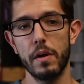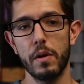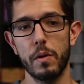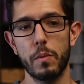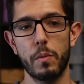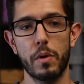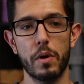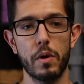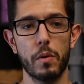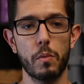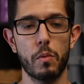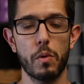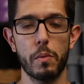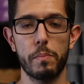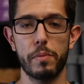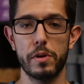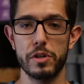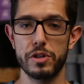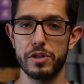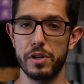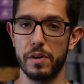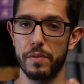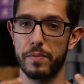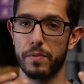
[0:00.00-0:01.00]
where we're
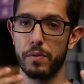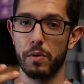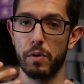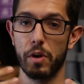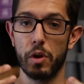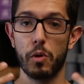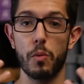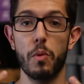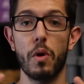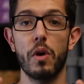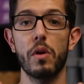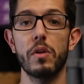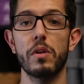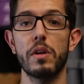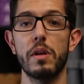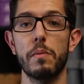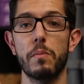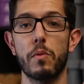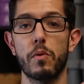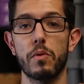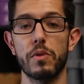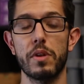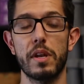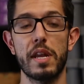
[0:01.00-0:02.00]
pushing for equality
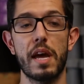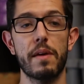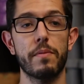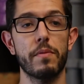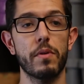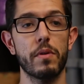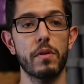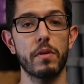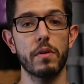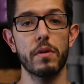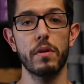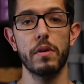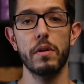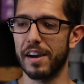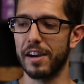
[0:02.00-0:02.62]
more than ever.